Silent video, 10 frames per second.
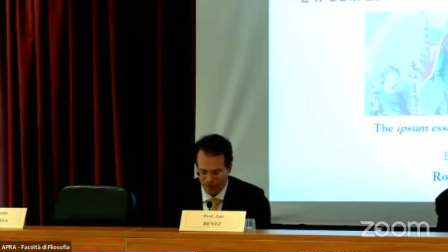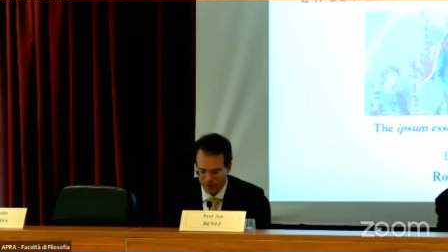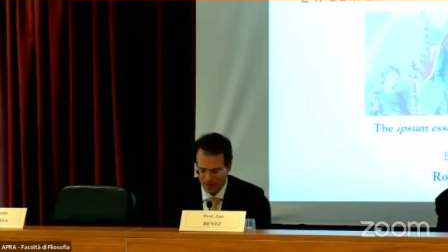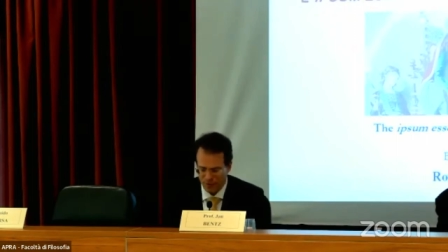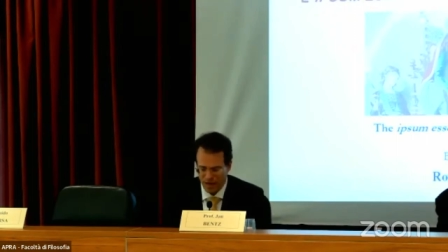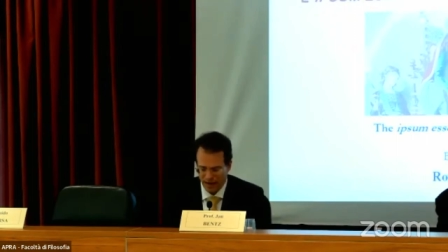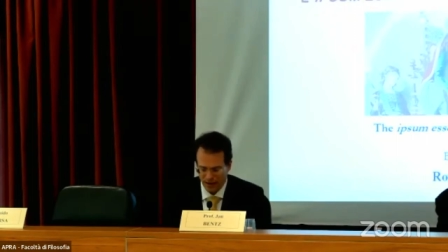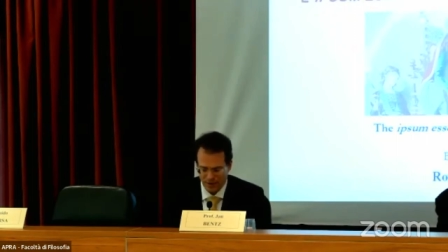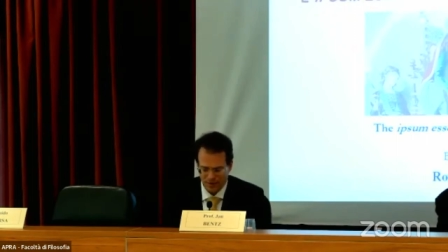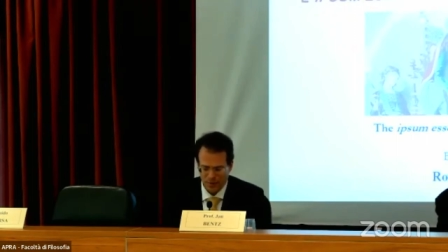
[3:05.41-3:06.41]
These three
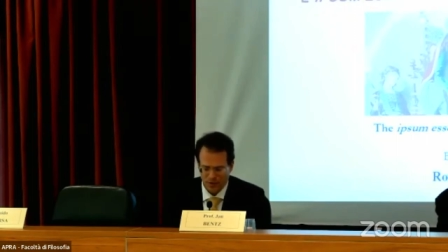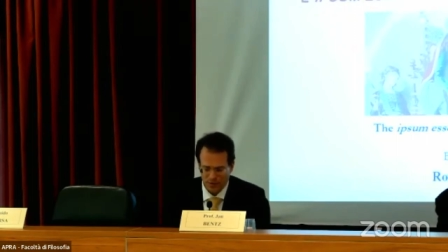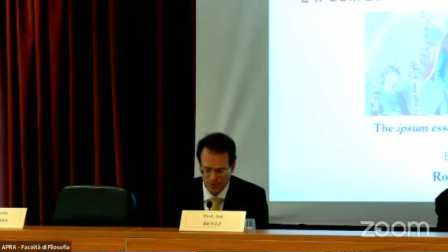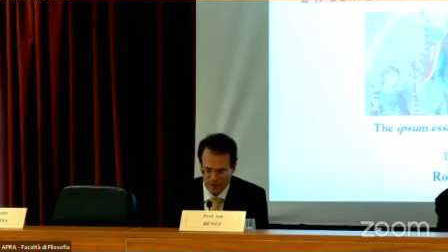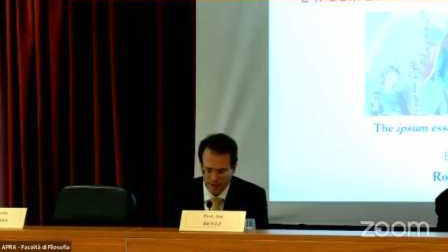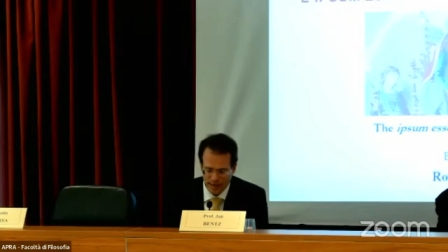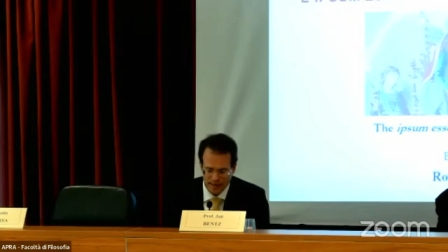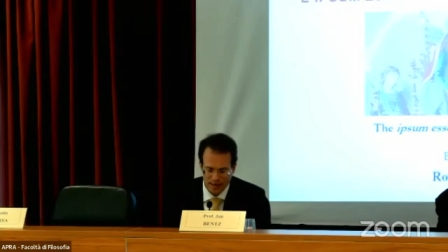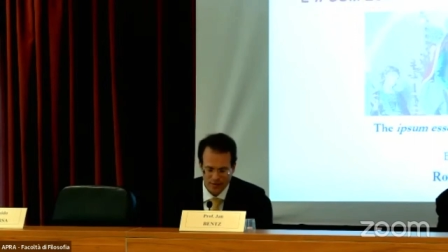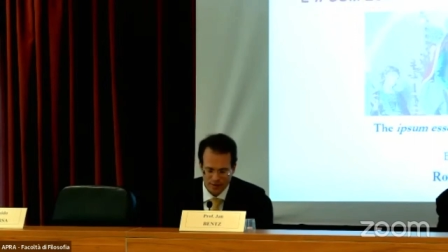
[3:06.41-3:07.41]
elements will
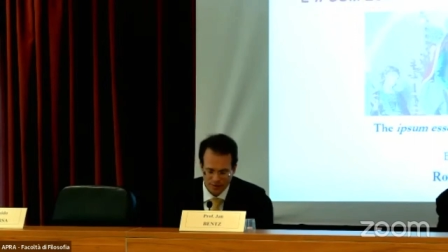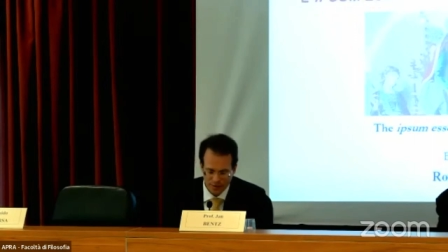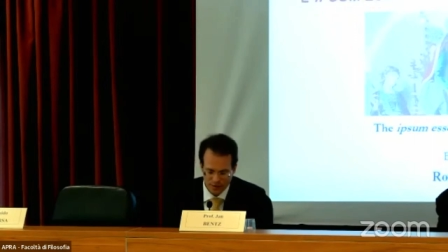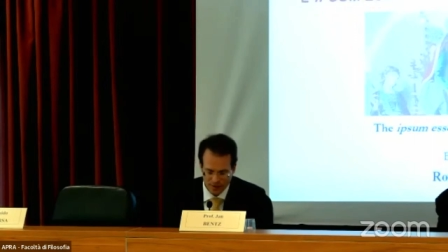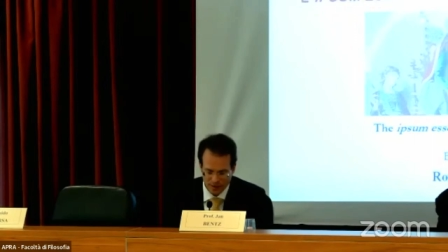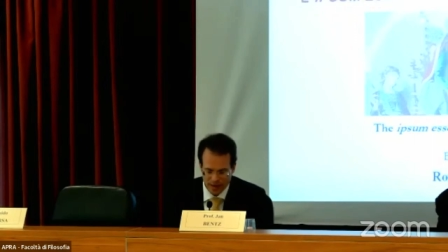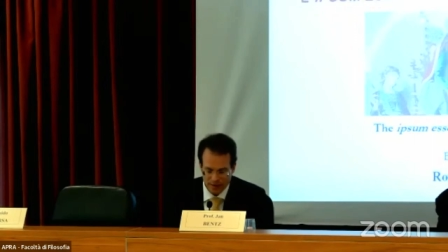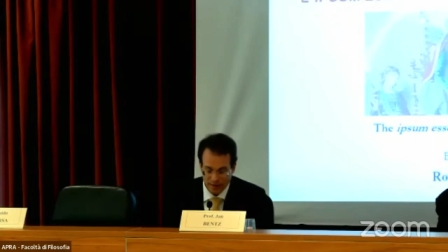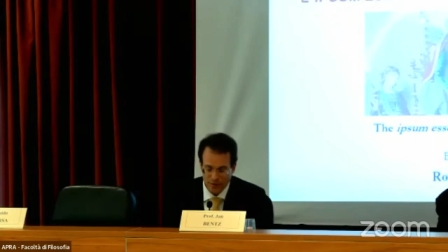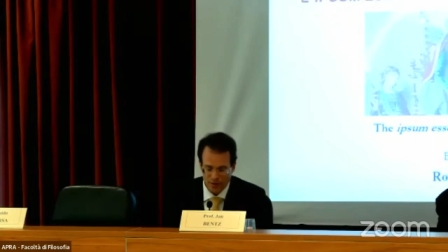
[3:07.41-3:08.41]
elucidate how Siewerth
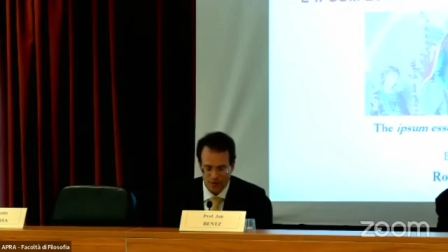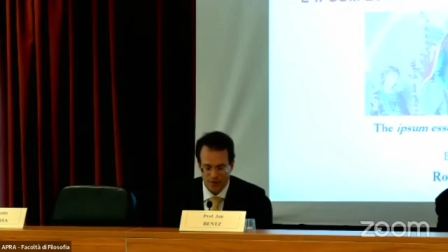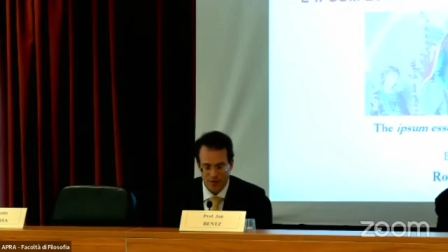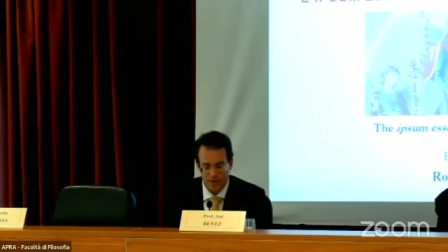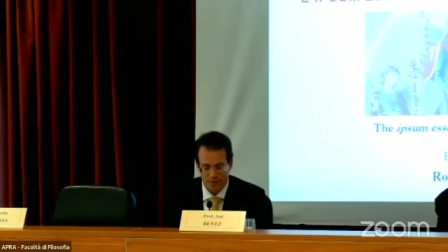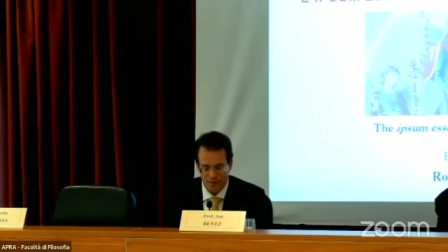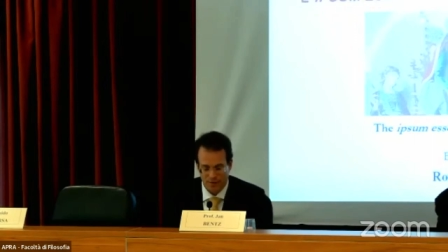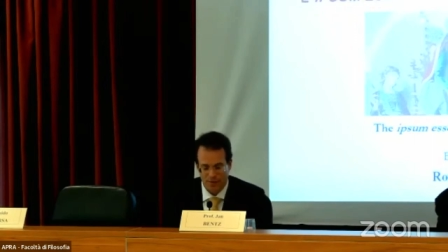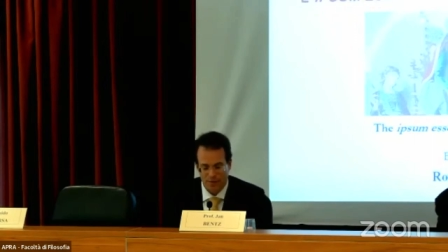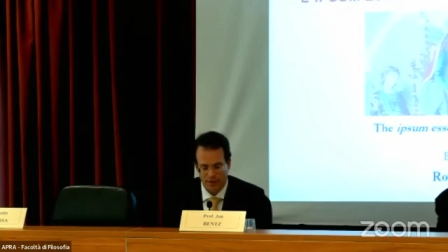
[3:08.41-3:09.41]
conceives
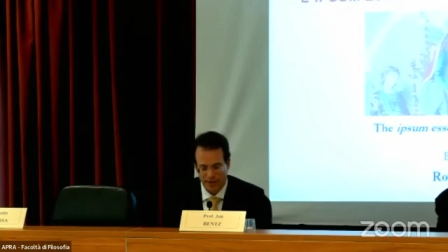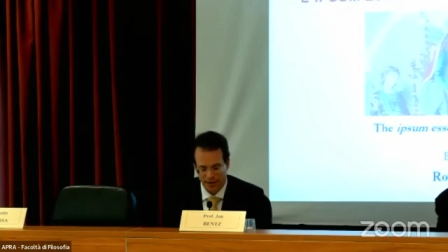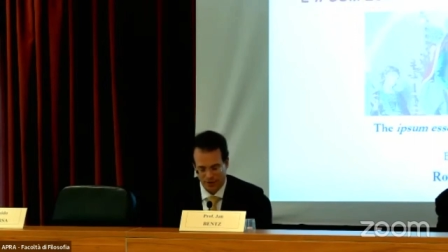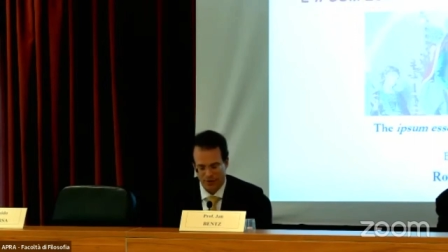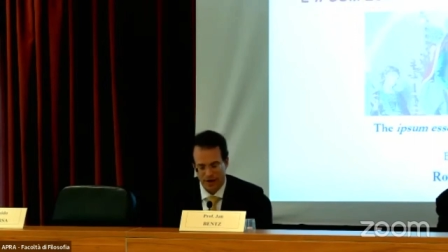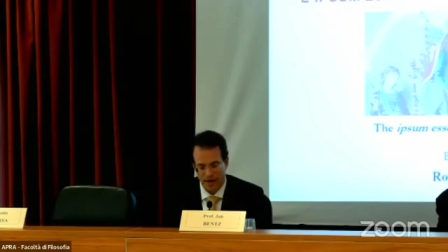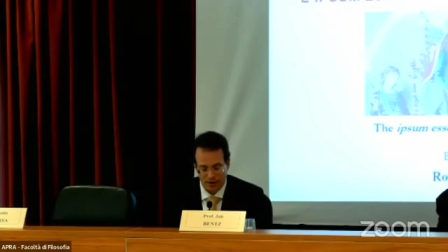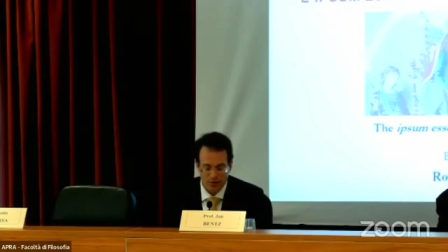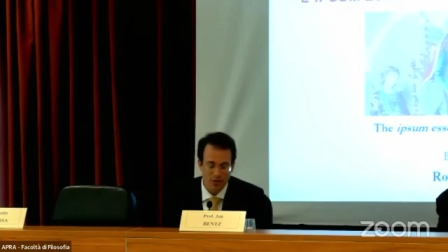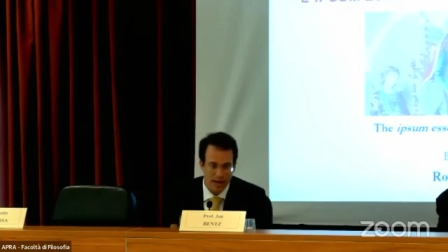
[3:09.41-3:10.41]
of the relation of
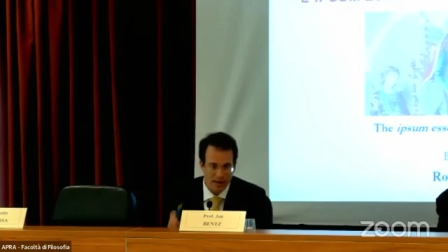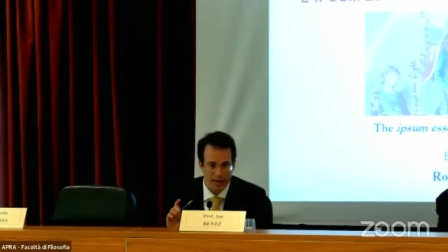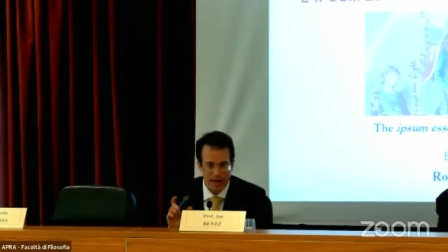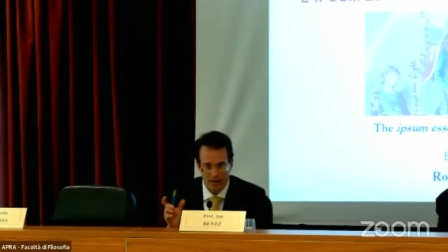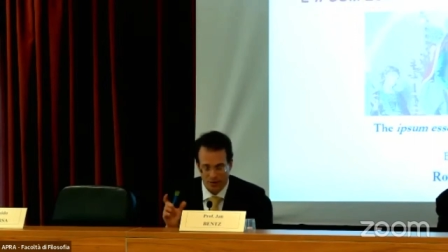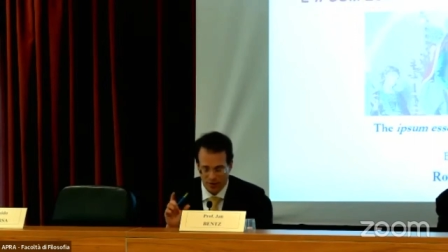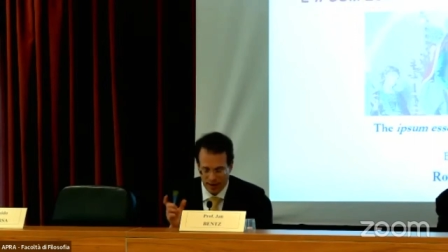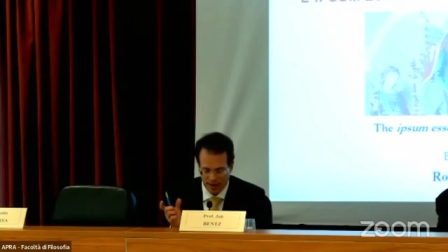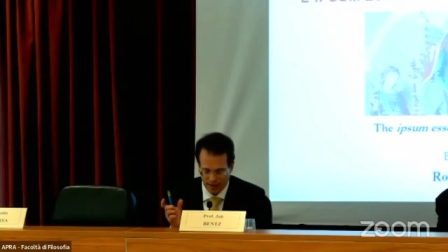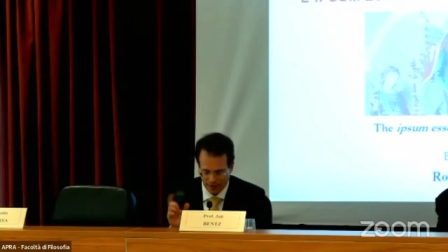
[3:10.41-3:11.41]
uncreated and
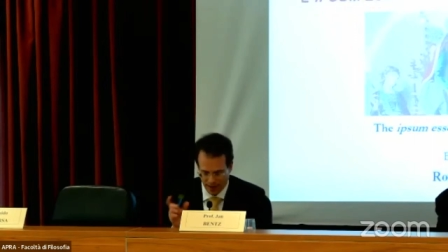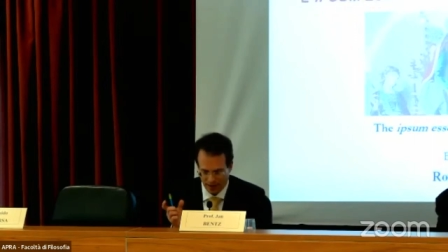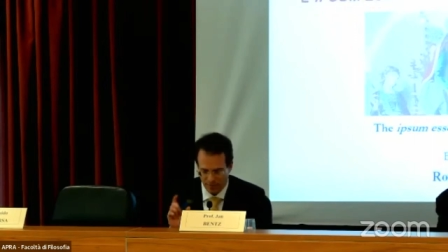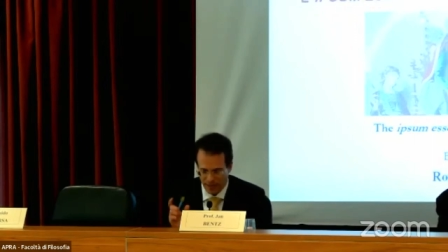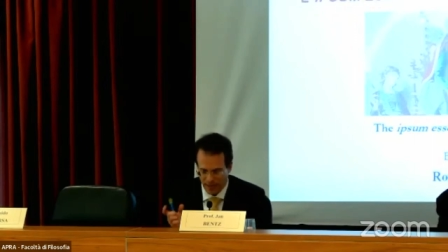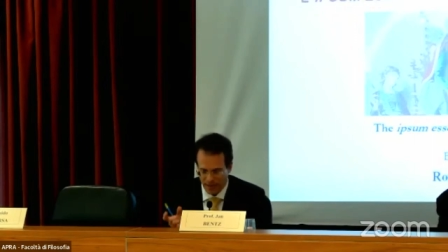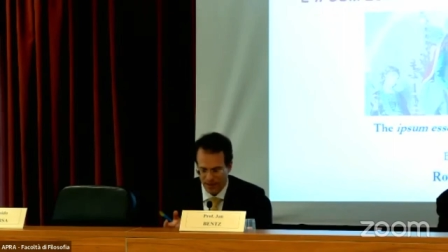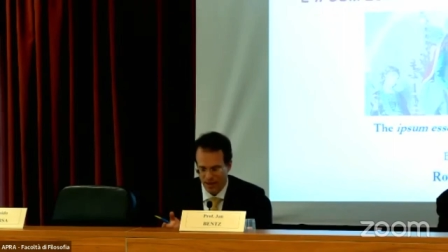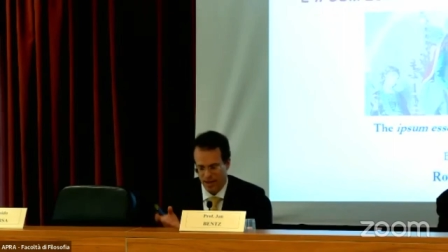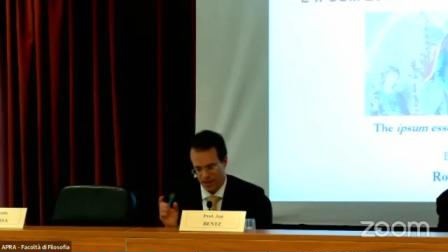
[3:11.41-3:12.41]
cre created
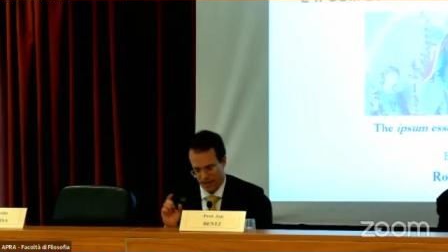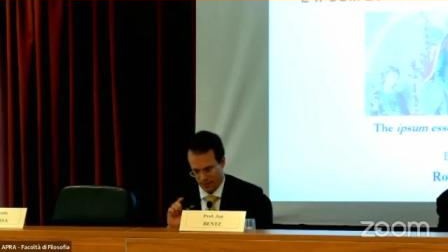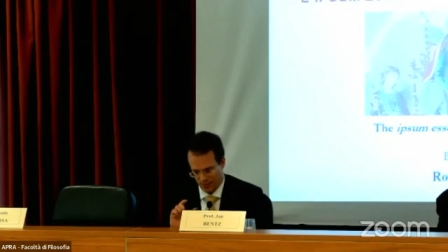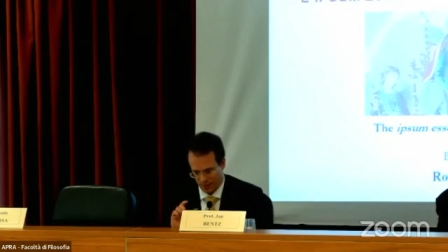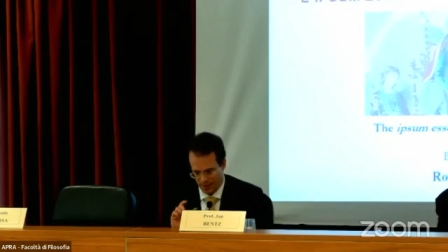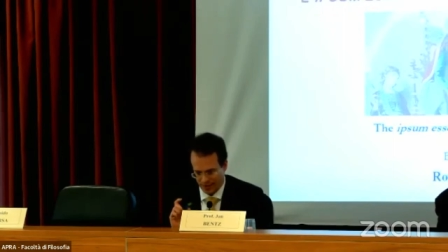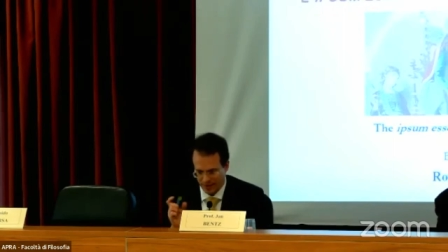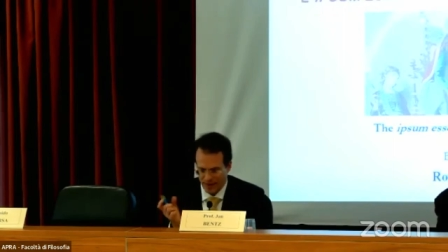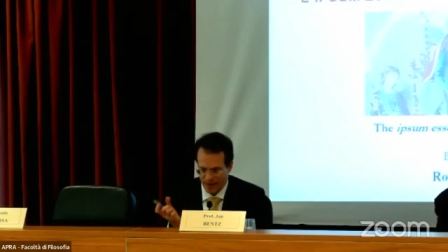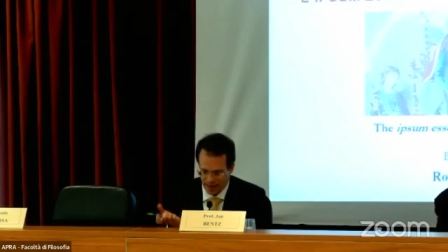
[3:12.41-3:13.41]
being, ipsum
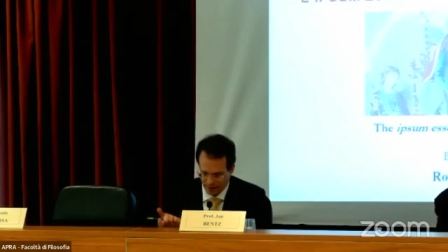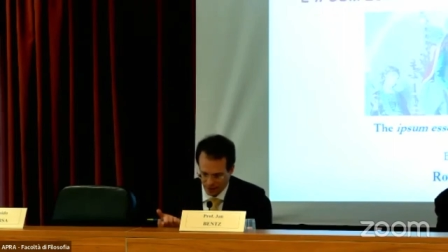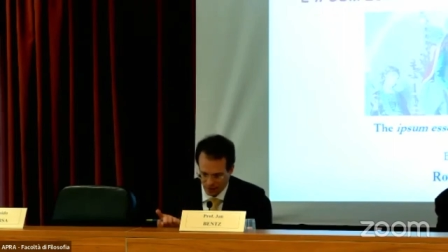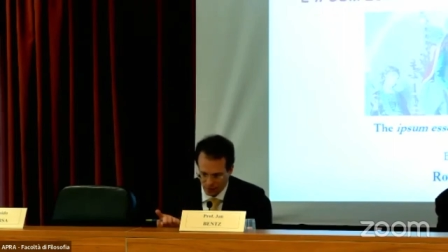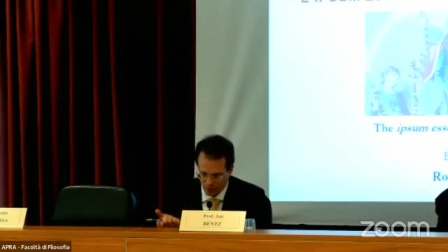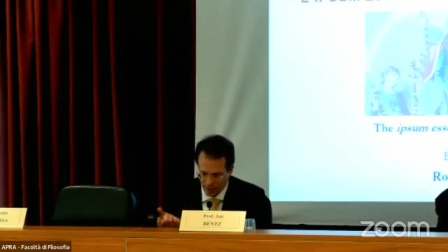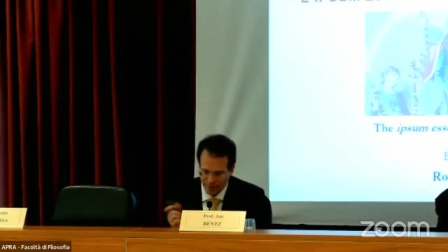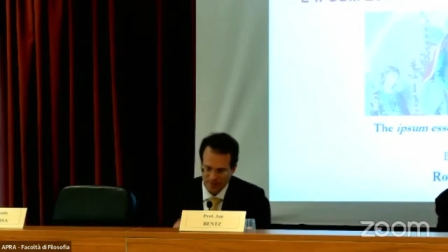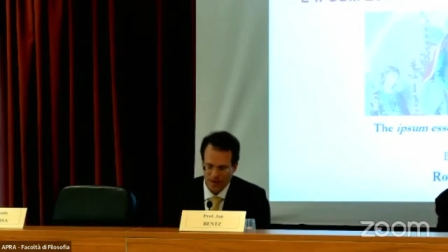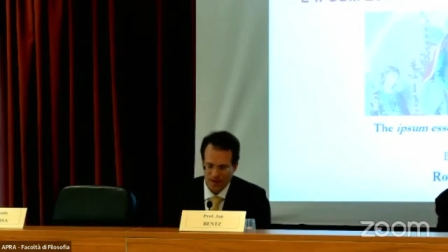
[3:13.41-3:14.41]
esse and esse
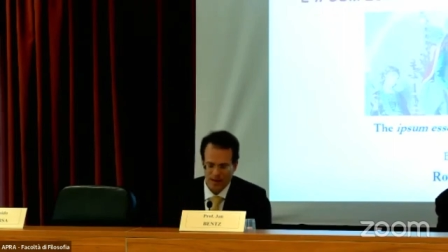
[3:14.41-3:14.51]
commune,